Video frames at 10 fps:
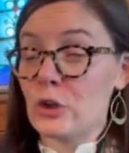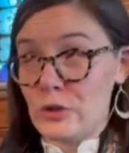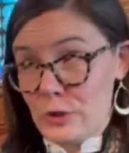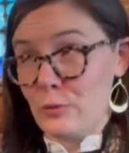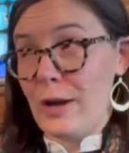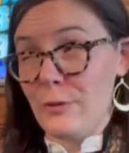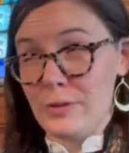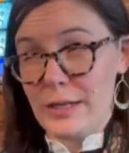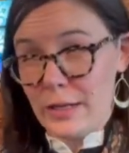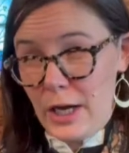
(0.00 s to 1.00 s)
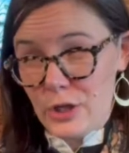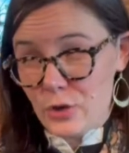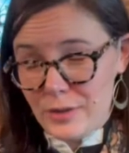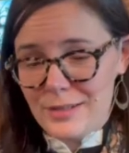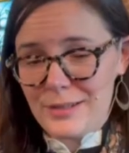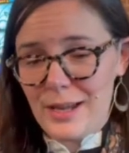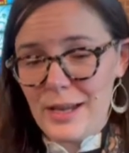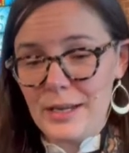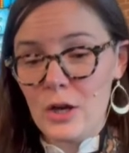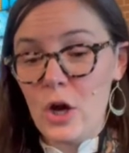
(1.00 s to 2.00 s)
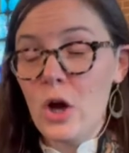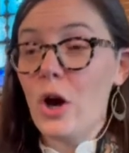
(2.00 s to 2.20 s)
surrounding countryside